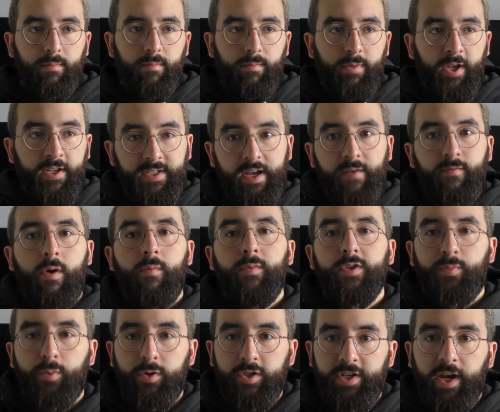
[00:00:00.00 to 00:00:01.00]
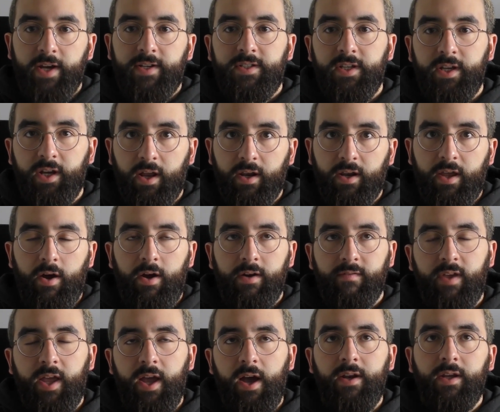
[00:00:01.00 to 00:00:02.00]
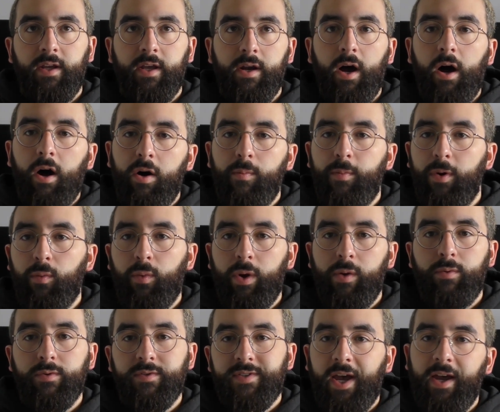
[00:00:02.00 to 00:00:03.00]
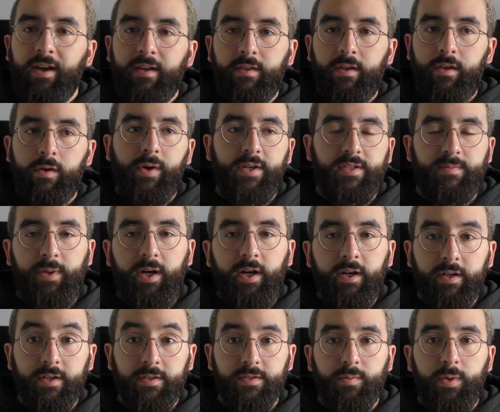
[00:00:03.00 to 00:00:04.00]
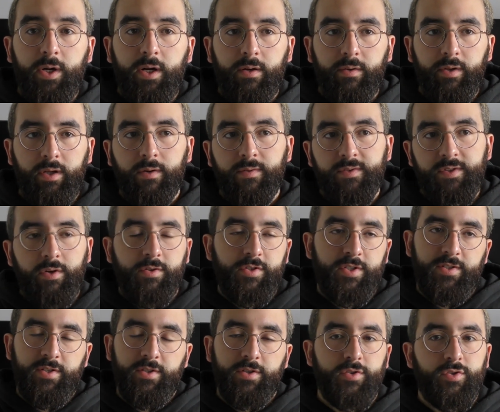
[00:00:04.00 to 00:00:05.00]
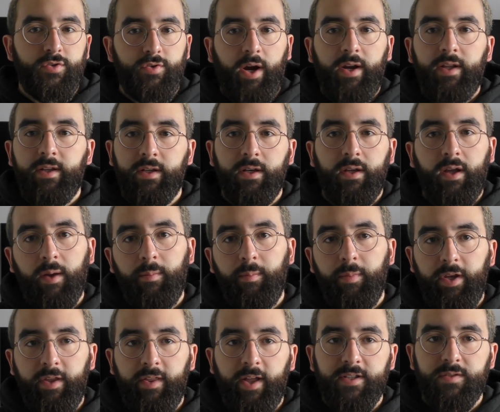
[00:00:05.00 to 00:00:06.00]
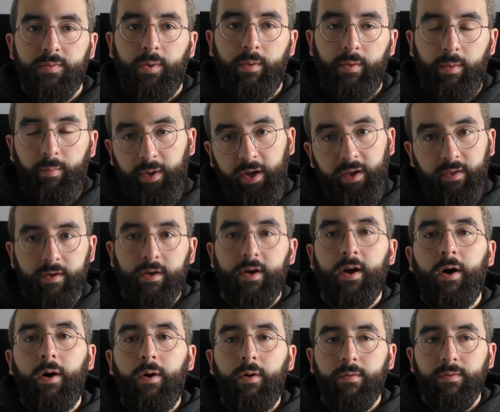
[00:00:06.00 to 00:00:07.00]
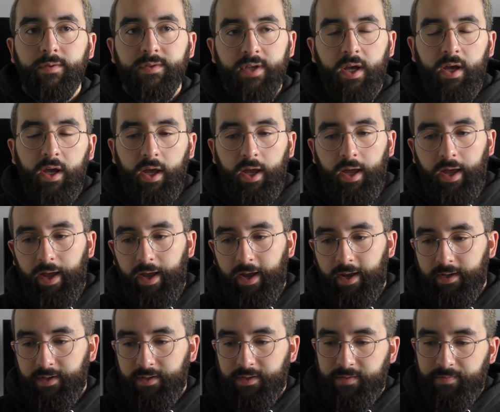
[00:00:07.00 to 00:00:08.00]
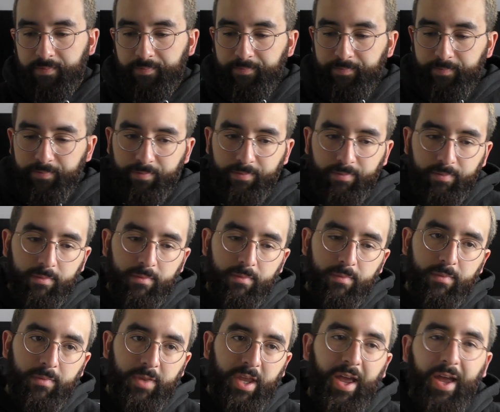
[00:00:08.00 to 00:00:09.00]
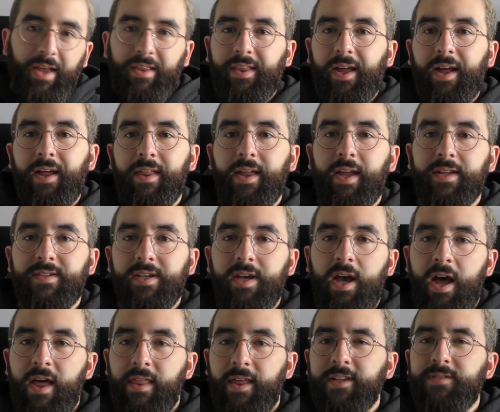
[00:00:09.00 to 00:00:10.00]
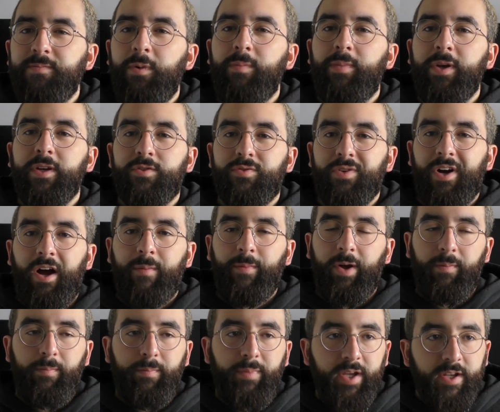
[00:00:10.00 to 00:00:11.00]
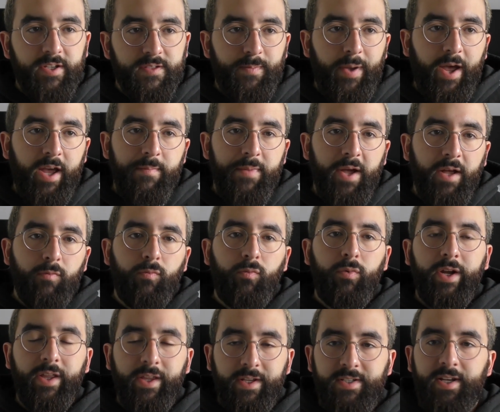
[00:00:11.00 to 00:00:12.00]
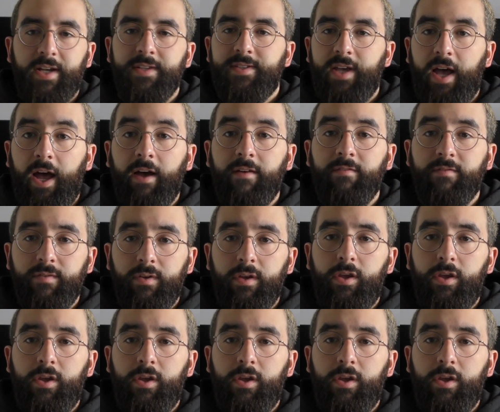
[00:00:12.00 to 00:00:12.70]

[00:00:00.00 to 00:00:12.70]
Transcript: because everyone was projecting and kind of counting in, oh, but we will take the US market as well. You know, it's not just an Australian company. That's why we're bigger than Coles. And yeah, that's my big drama because PayPal really does have